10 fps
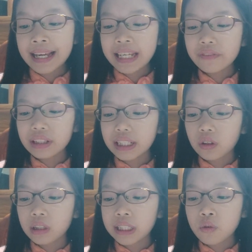Even
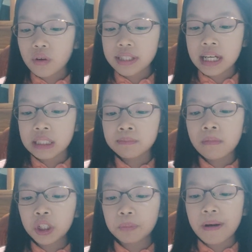little Lewis has
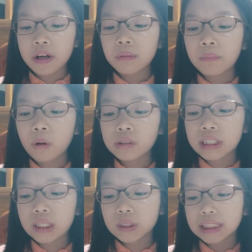much better ball
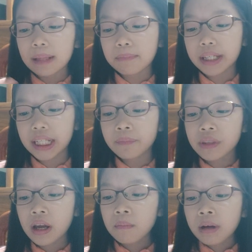skills than me,
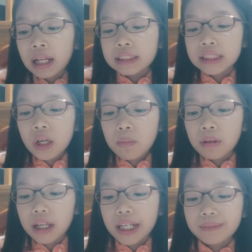but I still
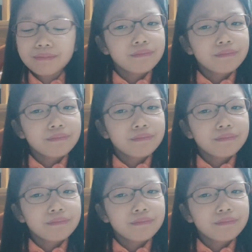play.